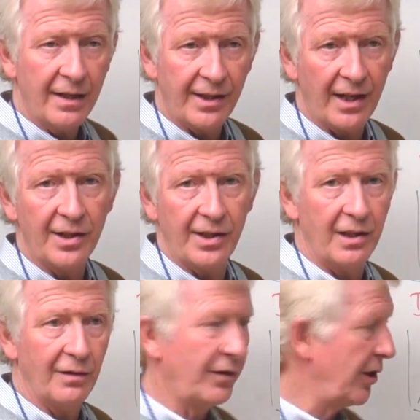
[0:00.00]

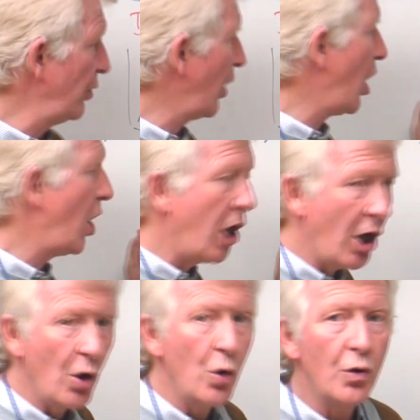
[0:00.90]
sensitive to
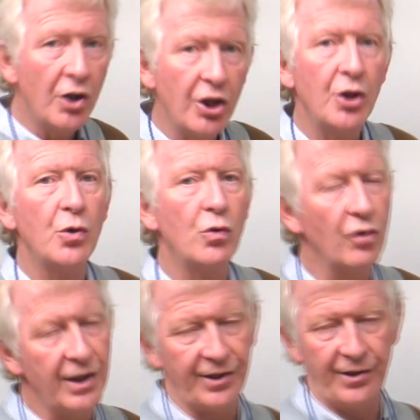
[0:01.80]
low Q
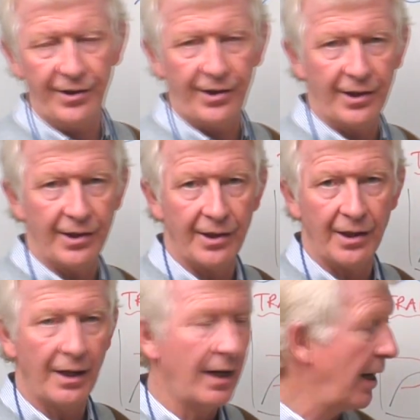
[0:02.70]
resonances
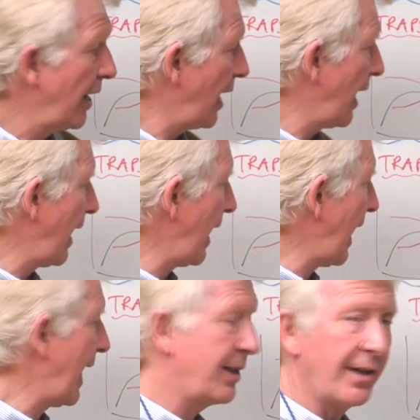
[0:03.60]

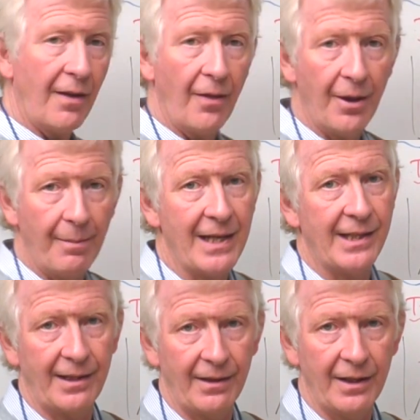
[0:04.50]
at the
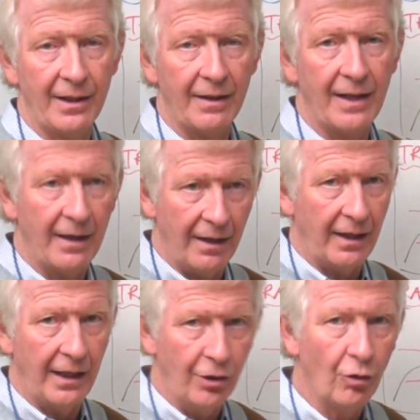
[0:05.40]
baseline
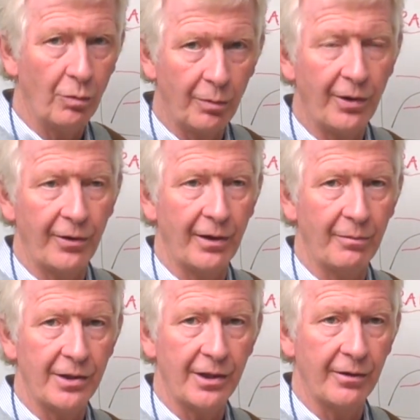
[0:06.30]
in normal program
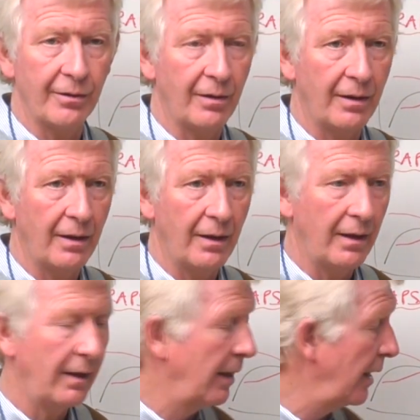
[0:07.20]
material.
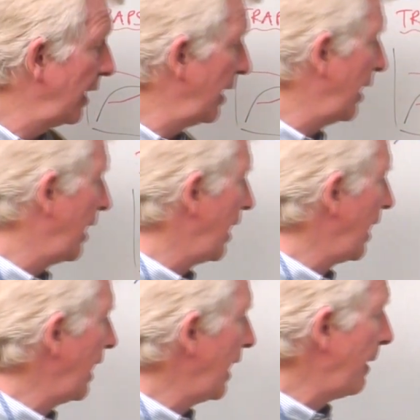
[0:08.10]

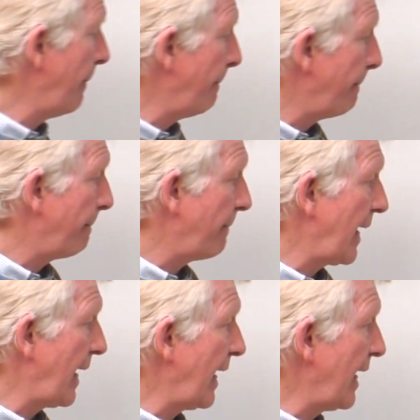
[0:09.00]

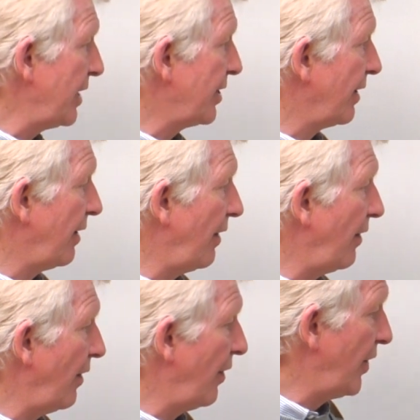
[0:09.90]
And
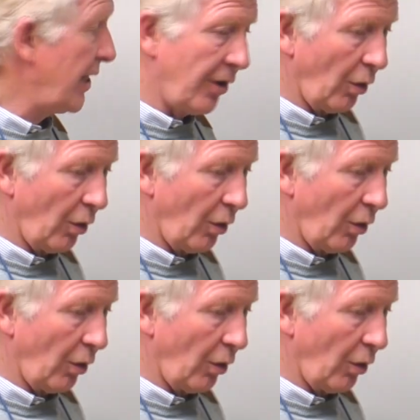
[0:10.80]
this